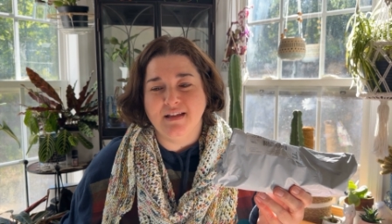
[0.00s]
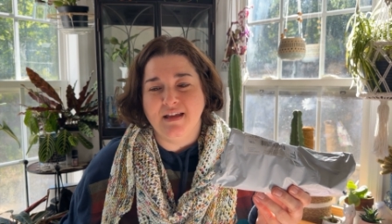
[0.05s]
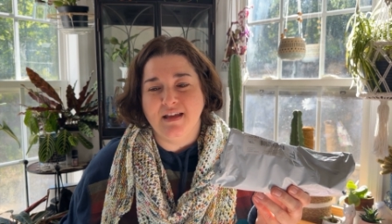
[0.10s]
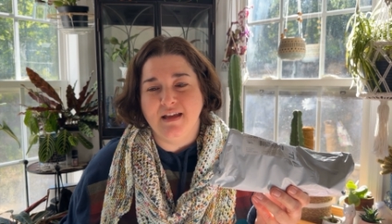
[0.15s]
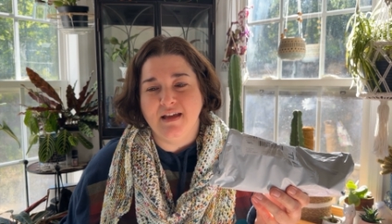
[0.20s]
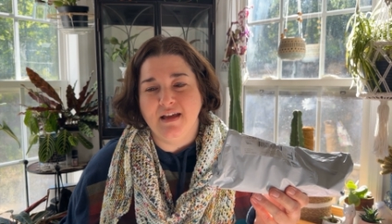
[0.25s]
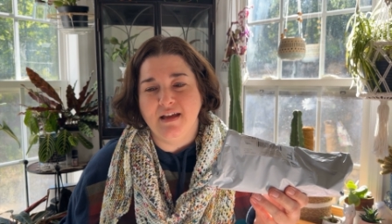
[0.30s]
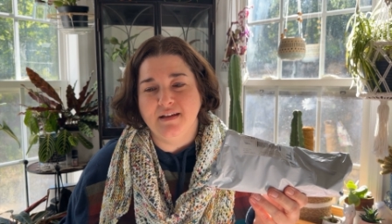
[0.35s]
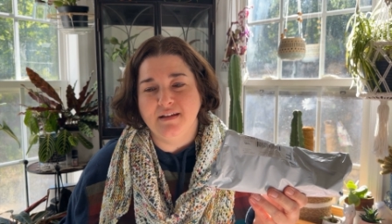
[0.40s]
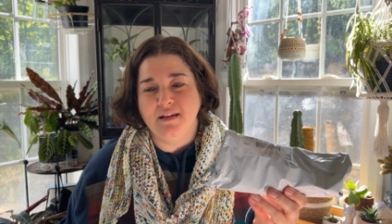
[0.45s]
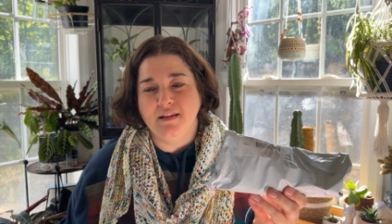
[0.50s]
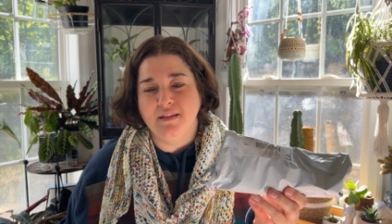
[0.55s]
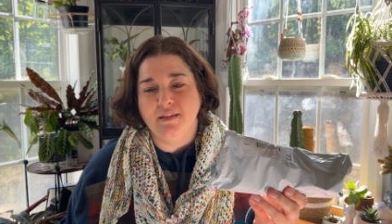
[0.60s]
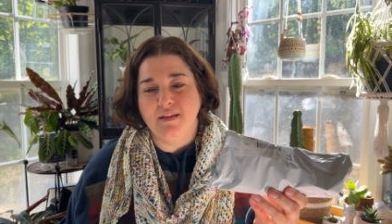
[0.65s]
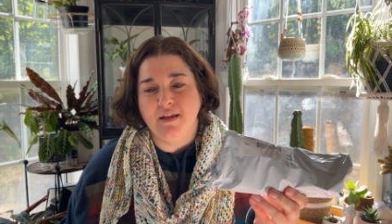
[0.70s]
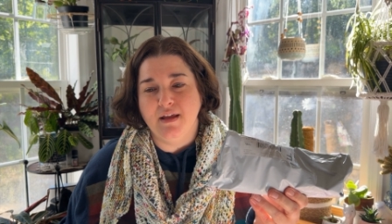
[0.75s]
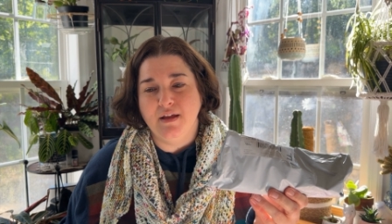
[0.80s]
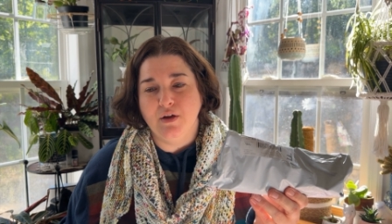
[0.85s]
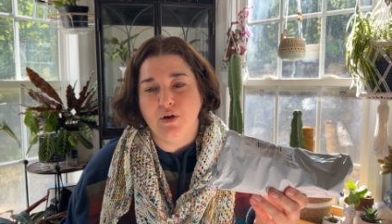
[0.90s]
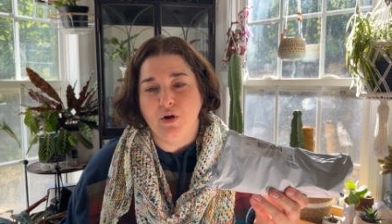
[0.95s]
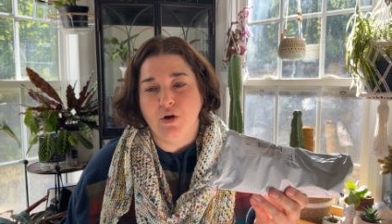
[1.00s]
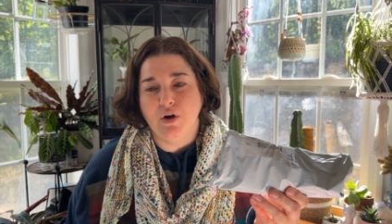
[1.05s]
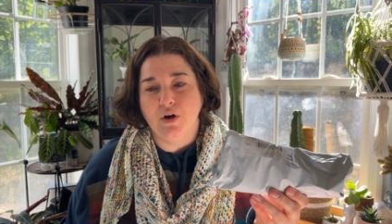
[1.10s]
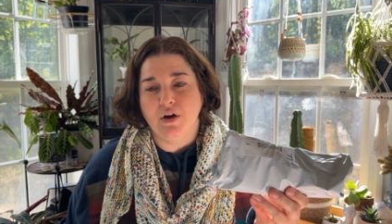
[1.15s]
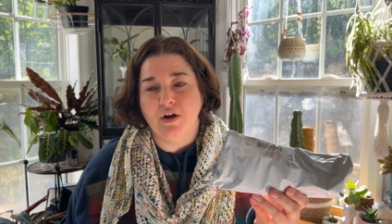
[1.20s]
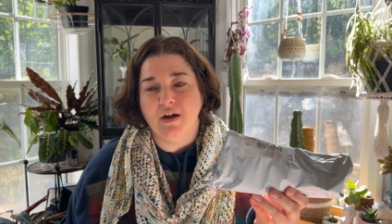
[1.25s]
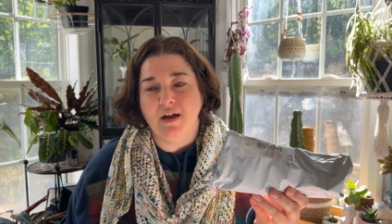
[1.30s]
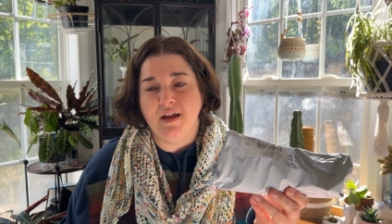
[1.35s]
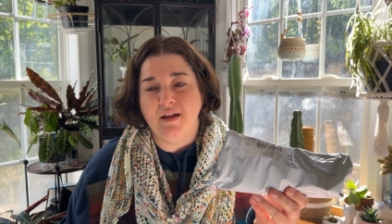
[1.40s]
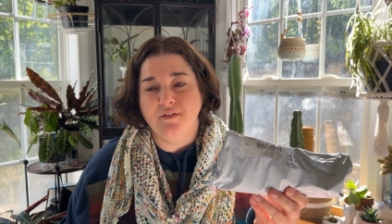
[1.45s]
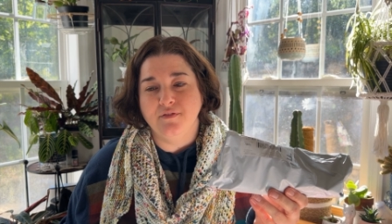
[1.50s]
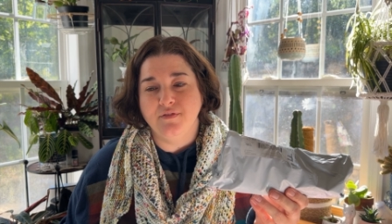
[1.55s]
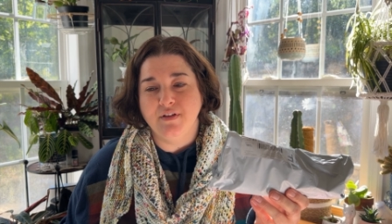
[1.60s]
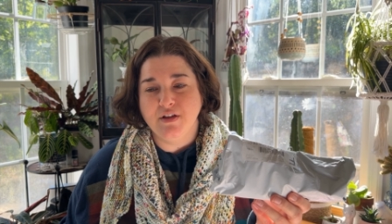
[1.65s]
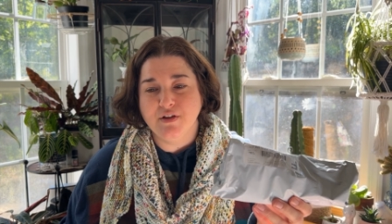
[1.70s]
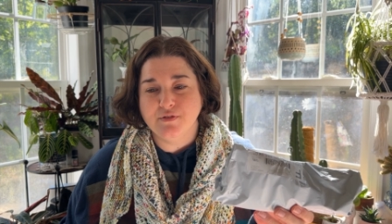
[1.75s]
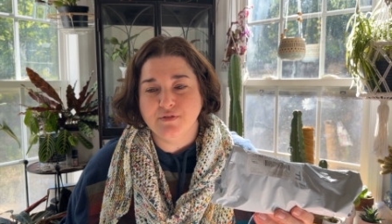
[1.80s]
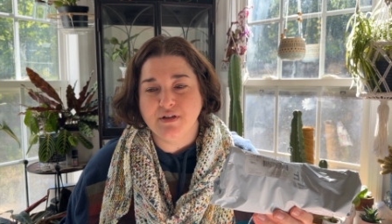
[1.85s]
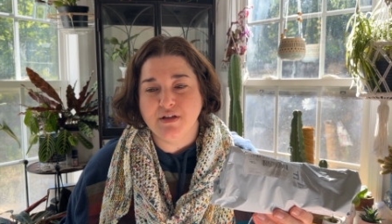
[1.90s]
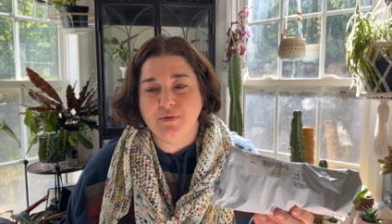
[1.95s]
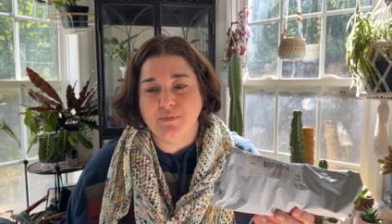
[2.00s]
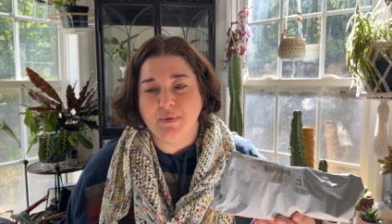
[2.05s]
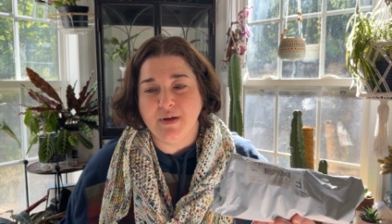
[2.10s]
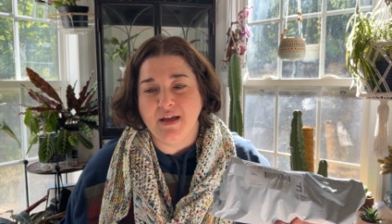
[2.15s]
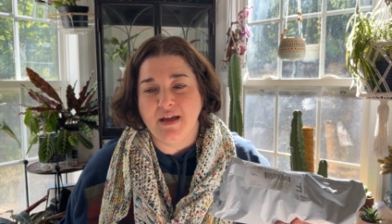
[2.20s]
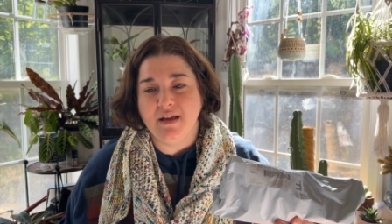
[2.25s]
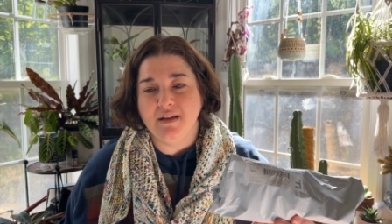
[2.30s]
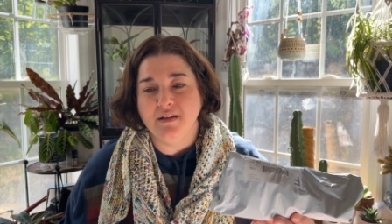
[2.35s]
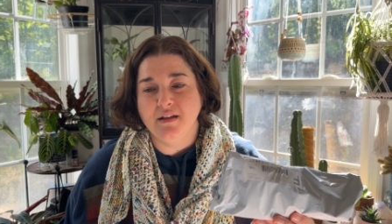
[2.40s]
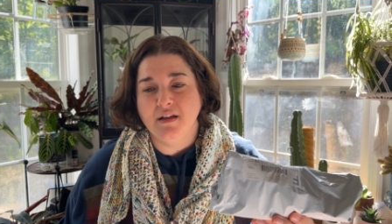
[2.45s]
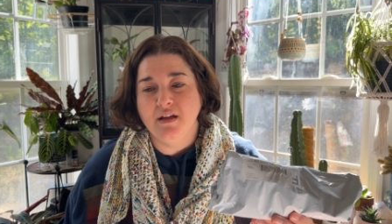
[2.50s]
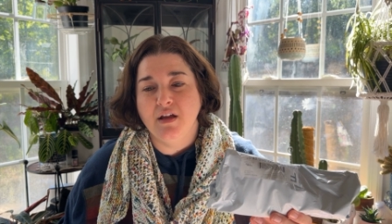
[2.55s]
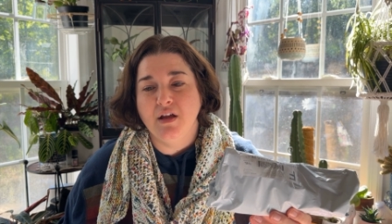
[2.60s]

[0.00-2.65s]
and they are a fingering weight